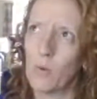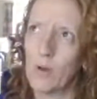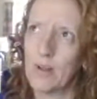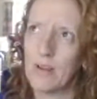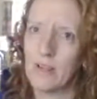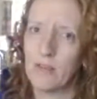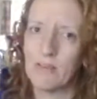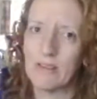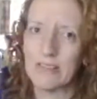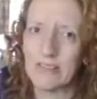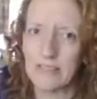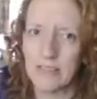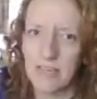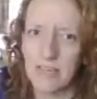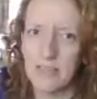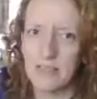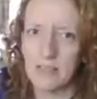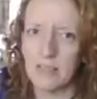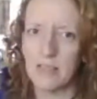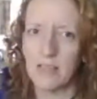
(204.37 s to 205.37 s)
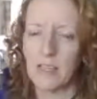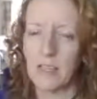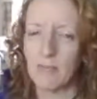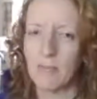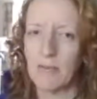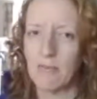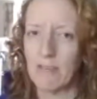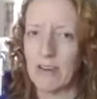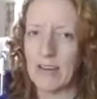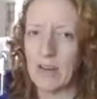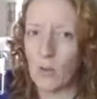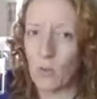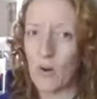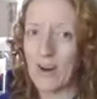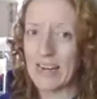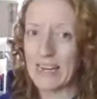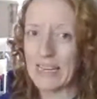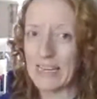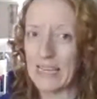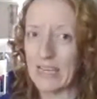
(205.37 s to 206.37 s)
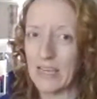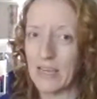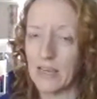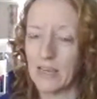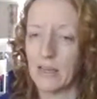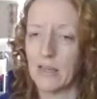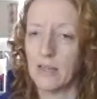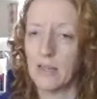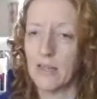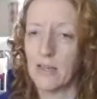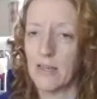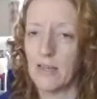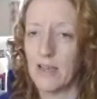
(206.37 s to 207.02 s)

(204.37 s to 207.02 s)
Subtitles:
when they're in season they can be really whiny,